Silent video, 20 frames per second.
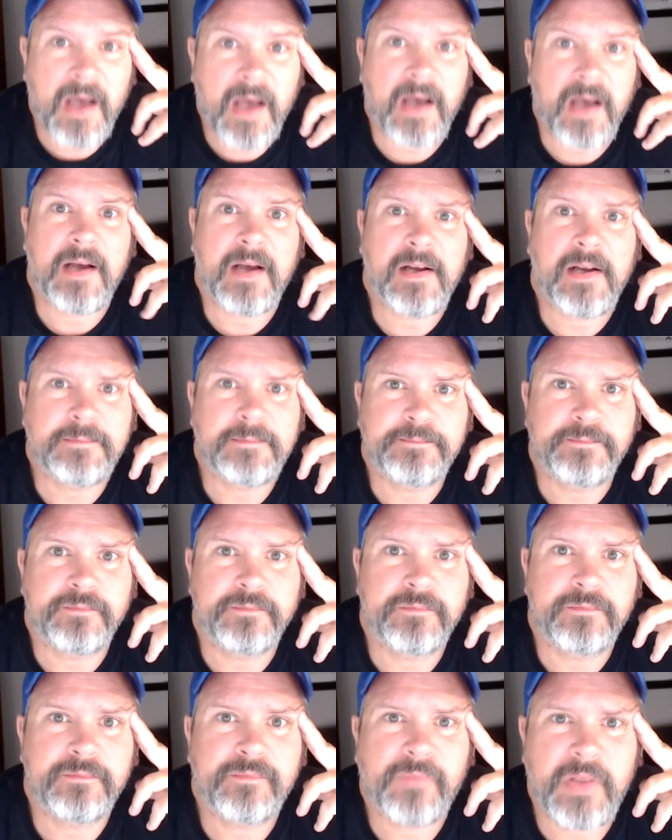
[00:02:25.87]

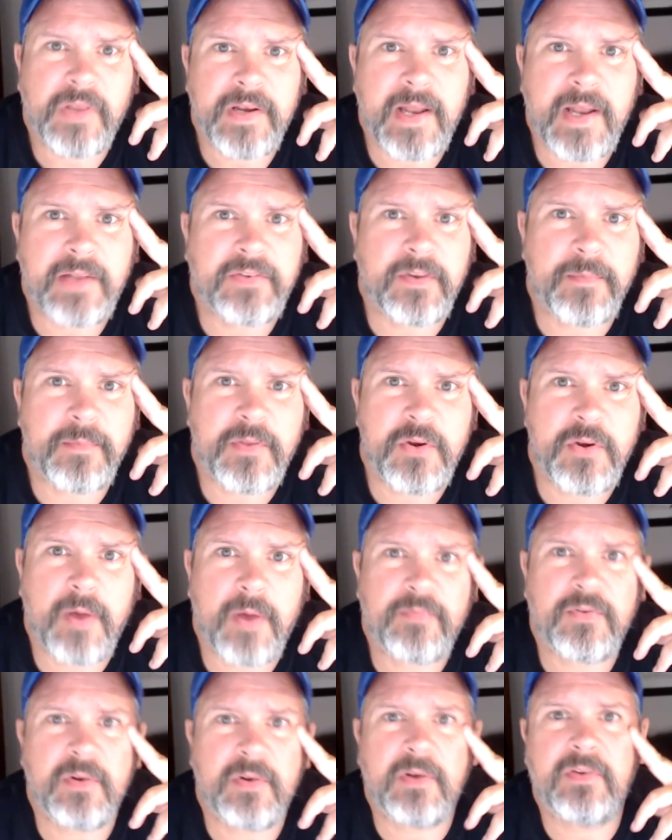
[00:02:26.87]
um, then that's something you
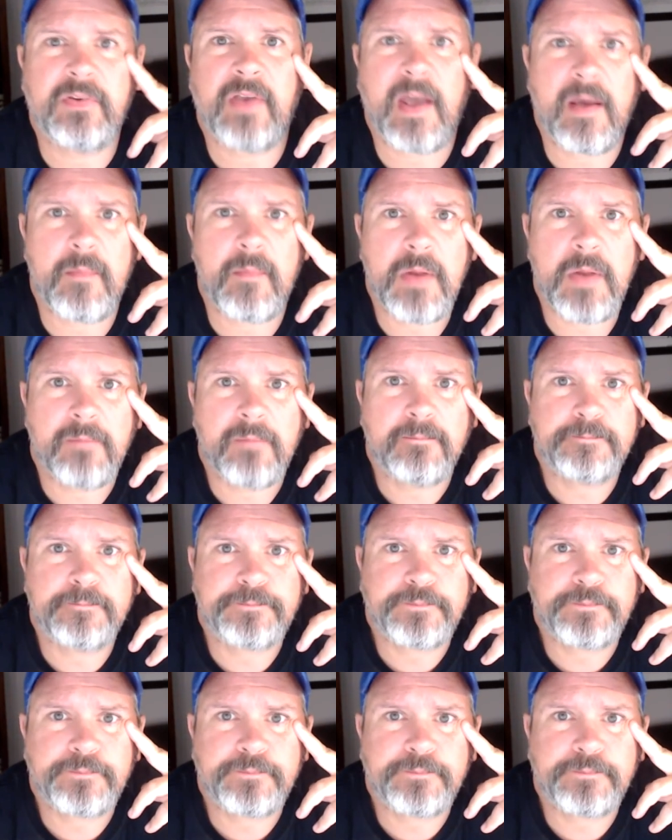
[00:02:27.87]
have to examine.